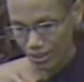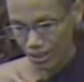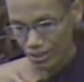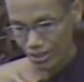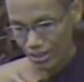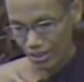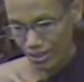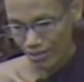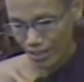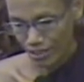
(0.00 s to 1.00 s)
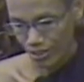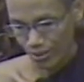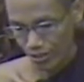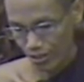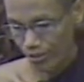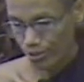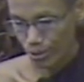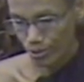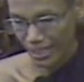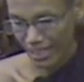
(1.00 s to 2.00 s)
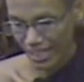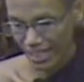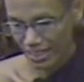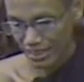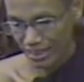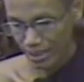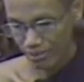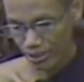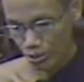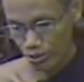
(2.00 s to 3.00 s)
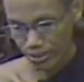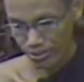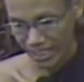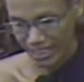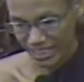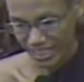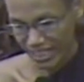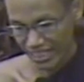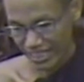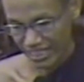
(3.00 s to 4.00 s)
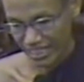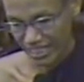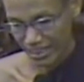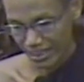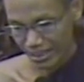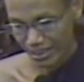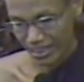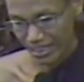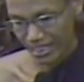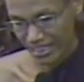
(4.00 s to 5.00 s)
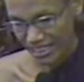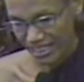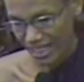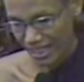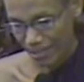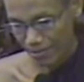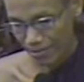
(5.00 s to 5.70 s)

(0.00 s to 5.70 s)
So first of all, we will learn seven universal Chetasika